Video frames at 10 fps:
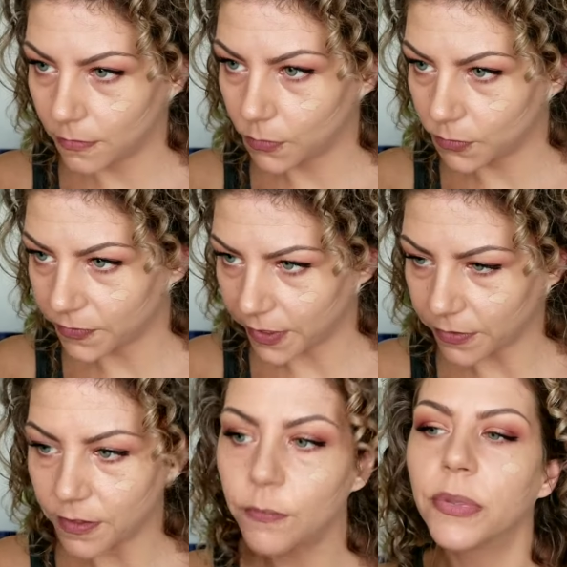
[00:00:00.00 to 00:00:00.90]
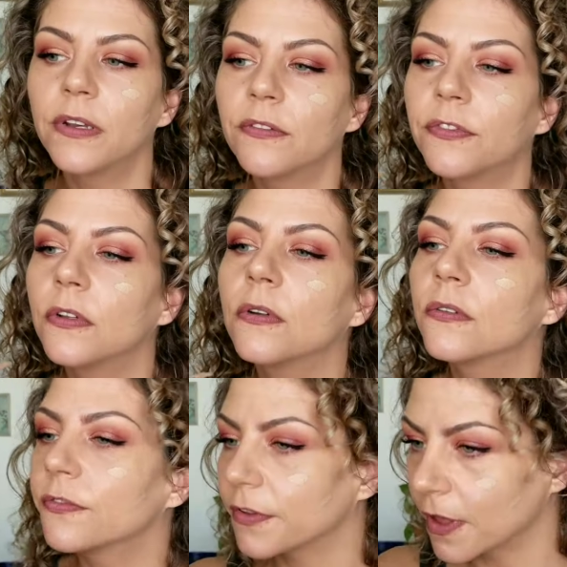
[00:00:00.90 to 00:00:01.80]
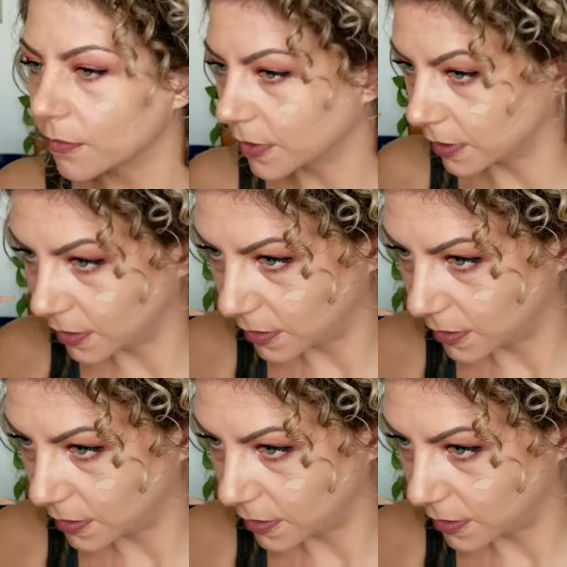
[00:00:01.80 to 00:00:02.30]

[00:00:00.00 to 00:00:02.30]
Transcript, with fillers: And we'll see how the Blendiful goes for that one.